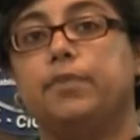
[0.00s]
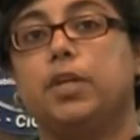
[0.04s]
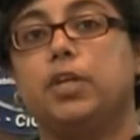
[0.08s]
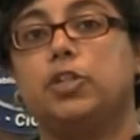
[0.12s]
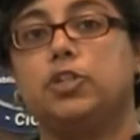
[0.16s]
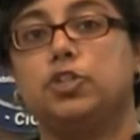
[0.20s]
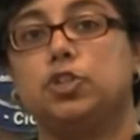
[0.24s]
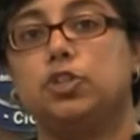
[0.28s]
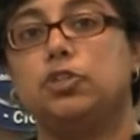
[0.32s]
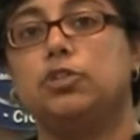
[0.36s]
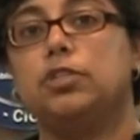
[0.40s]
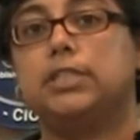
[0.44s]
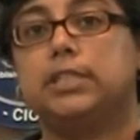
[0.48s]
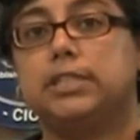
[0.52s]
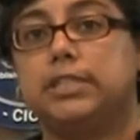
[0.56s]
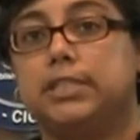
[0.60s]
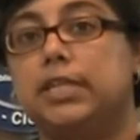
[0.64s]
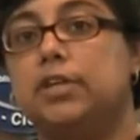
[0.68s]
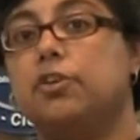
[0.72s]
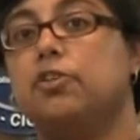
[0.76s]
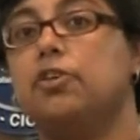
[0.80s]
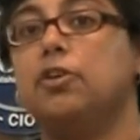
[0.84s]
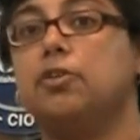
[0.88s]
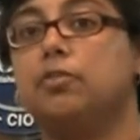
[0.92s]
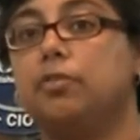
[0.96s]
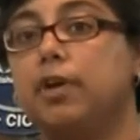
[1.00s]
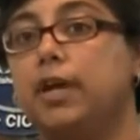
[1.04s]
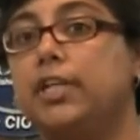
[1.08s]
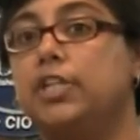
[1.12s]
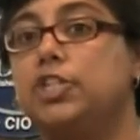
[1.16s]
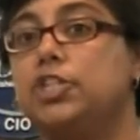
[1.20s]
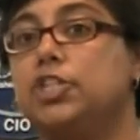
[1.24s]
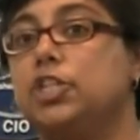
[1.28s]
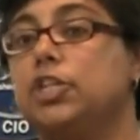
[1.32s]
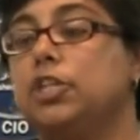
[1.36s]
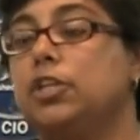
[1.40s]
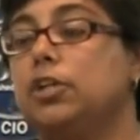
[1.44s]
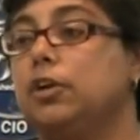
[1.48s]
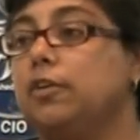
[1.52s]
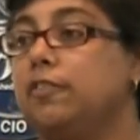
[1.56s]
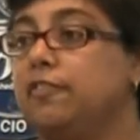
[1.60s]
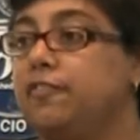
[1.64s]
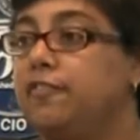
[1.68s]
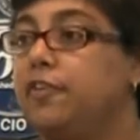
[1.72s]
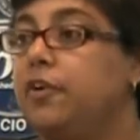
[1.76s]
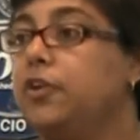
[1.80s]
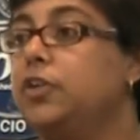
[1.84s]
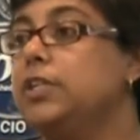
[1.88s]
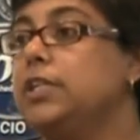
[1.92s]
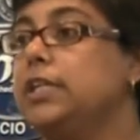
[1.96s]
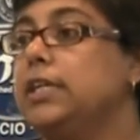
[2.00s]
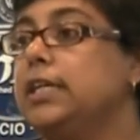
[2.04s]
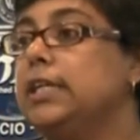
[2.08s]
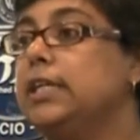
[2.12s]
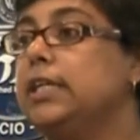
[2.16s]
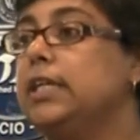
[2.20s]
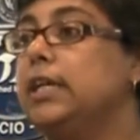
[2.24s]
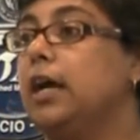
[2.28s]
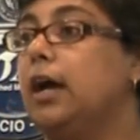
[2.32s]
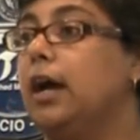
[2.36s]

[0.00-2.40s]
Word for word: sort of deterioration of funding